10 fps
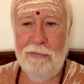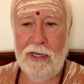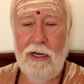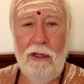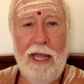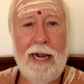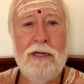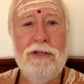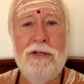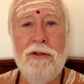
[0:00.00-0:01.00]

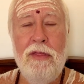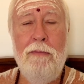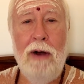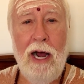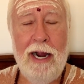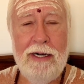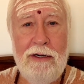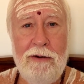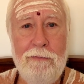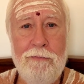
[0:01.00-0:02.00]
collects the mind